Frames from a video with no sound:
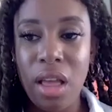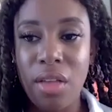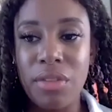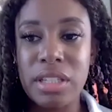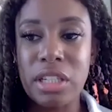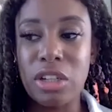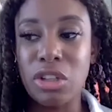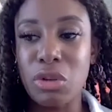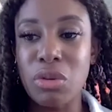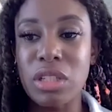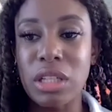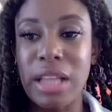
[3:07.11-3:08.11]
This
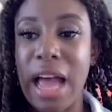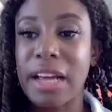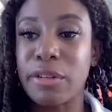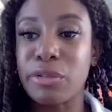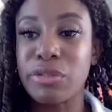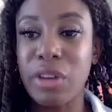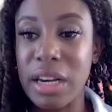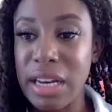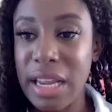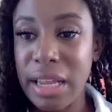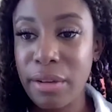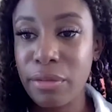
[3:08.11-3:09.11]
includes the lack of
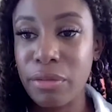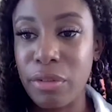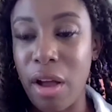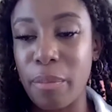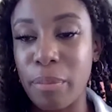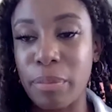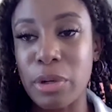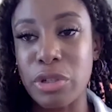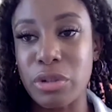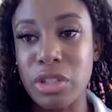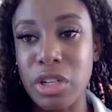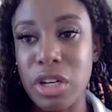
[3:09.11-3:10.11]
funding from
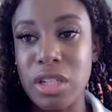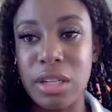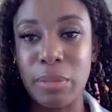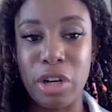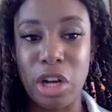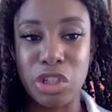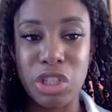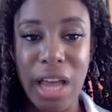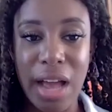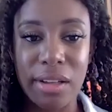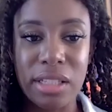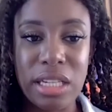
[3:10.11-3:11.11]
producers and production
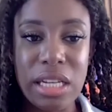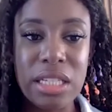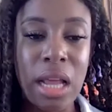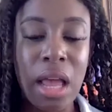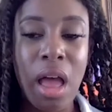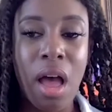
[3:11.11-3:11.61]
houses.